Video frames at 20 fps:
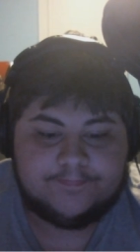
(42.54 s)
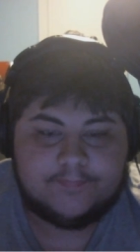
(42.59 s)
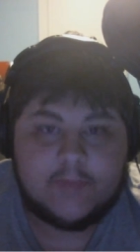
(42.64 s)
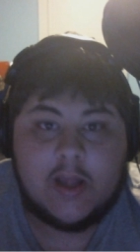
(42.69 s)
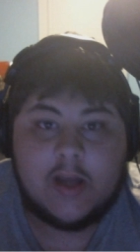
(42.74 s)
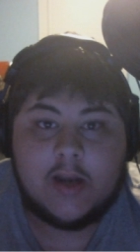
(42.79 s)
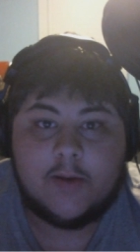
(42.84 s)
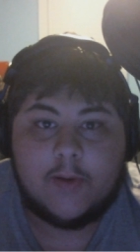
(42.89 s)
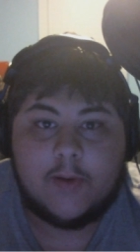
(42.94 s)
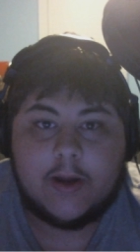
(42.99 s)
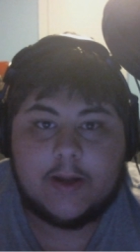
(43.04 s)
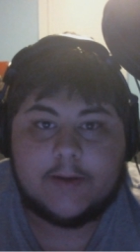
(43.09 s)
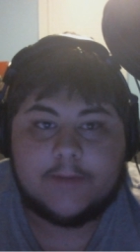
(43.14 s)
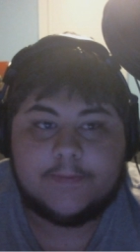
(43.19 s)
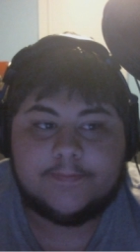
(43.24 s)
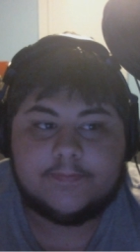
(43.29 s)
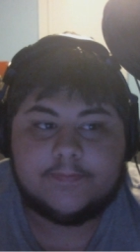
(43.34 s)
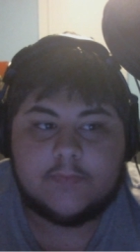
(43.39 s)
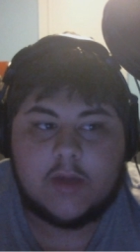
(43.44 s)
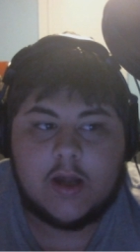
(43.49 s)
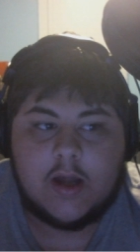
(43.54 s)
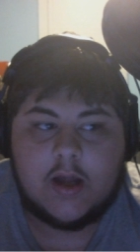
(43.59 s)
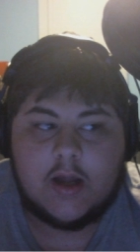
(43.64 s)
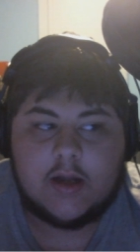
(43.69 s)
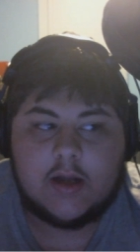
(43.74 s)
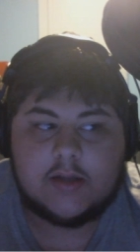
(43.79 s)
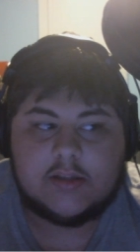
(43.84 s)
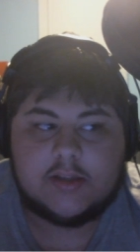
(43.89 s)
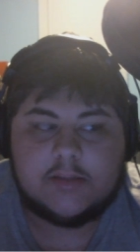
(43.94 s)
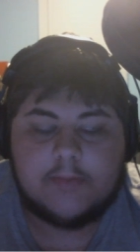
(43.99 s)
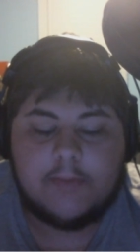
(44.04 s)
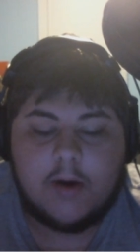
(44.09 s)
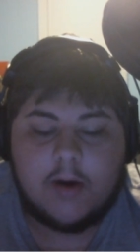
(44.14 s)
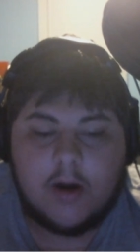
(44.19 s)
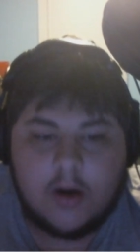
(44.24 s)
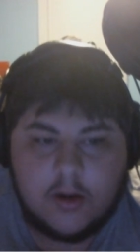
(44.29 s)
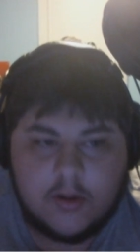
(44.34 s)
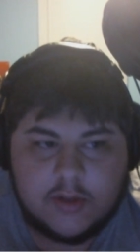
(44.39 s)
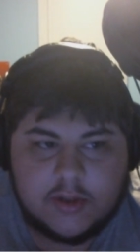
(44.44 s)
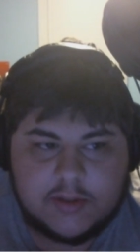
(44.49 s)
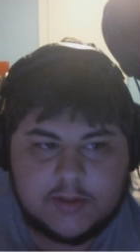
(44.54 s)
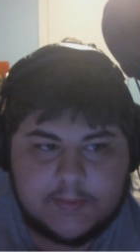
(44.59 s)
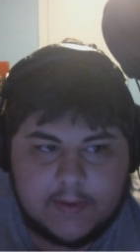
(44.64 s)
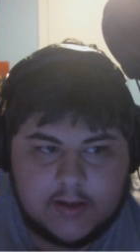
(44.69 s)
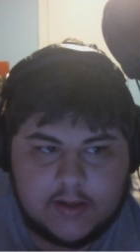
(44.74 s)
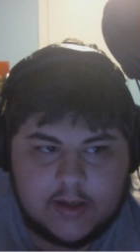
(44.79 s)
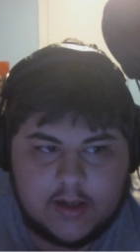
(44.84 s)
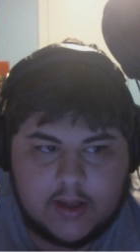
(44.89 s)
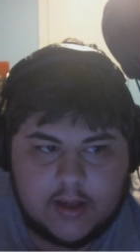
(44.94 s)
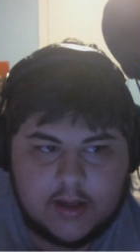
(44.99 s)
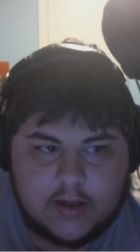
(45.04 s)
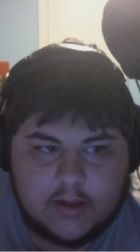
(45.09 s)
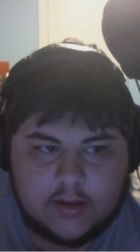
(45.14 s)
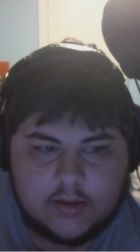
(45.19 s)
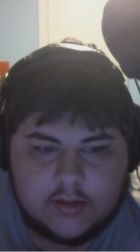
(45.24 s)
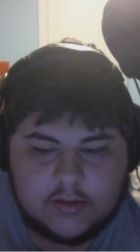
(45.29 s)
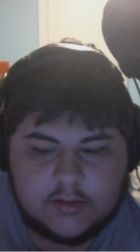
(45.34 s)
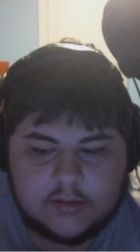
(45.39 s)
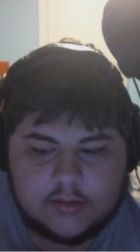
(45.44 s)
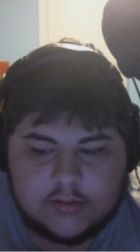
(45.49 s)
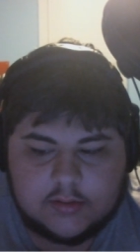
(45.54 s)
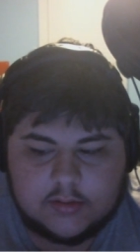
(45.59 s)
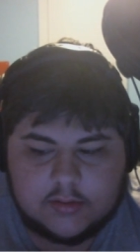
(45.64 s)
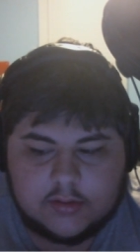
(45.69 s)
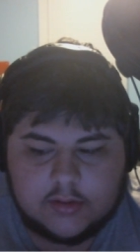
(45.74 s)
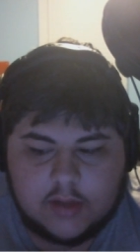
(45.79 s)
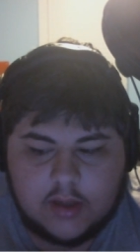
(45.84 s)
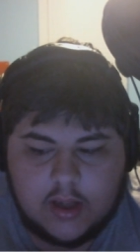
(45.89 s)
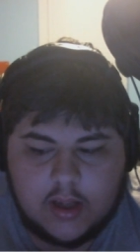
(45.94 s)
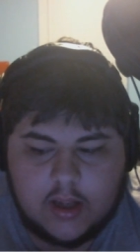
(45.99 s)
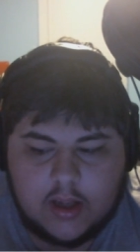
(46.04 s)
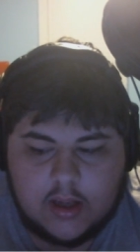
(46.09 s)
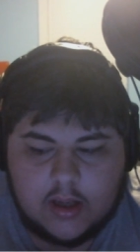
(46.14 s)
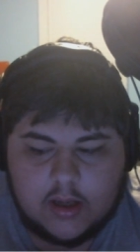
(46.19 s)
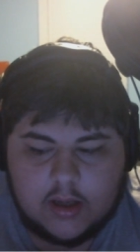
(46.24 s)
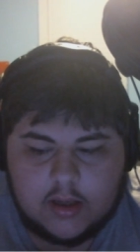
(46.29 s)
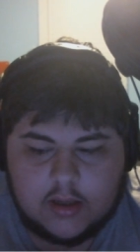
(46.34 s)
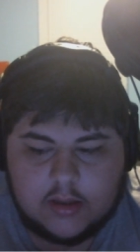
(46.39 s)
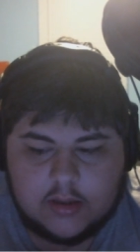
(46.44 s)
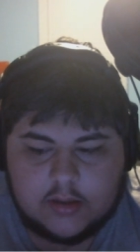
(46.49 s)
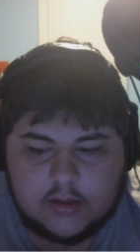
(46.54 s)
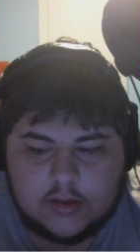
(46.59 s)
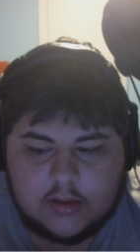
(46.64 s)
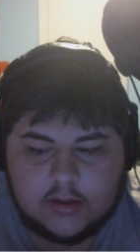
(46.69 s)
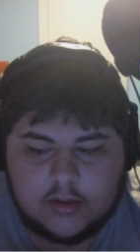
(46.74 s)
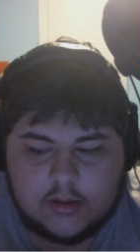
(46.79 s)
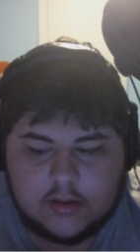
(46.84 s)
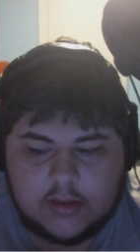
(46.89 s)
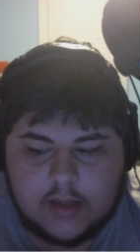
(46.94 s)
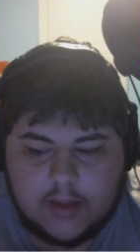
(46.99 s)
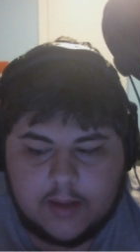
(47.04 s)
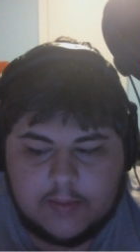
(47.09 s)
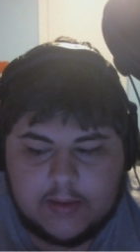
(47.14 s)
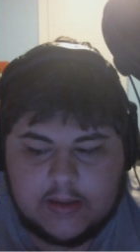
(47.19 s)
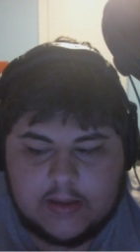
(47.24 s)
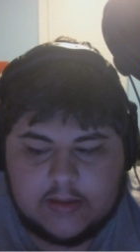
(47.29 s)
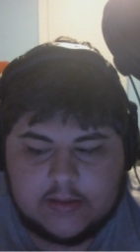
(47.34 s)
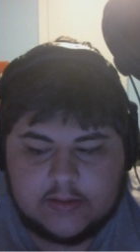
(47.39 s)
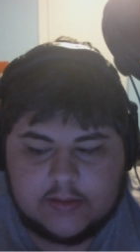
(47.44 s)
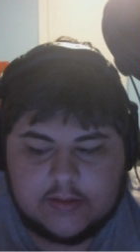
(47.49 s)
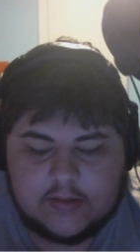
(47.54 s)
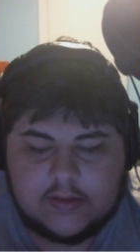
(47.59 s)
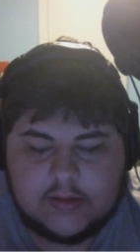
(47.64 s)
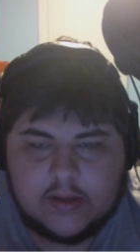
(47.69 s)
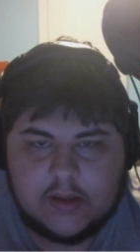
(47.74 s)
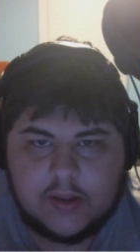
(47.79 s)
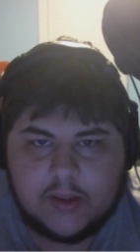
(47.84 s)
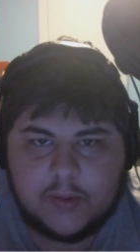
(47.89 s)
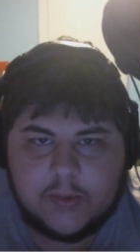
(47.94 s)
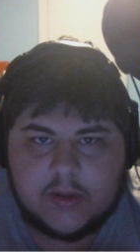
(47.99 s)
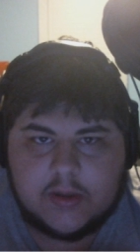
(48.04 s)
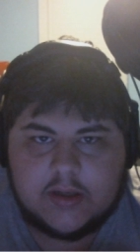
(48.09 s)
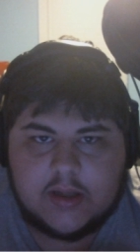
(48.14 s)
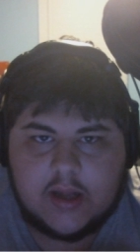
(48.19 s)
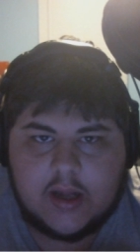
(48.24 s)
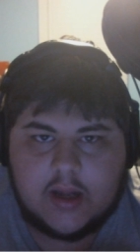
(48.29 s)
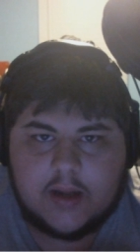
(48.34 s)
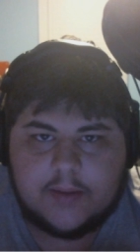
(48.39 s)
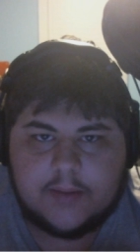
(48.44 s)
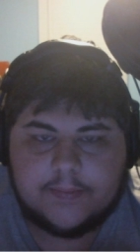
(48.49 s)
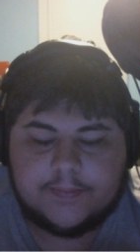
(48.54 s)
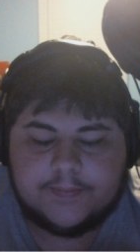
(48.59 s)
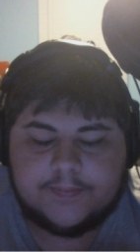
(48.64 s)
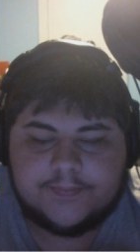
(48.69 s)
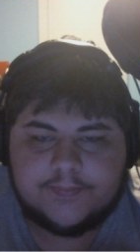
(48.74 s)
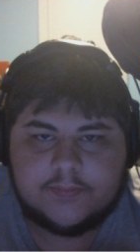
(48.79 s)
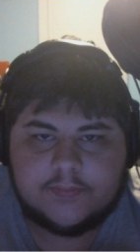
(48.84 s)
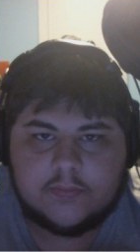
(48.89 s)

anyway, uh, tomorrow is Monday, and that means it's E3 time.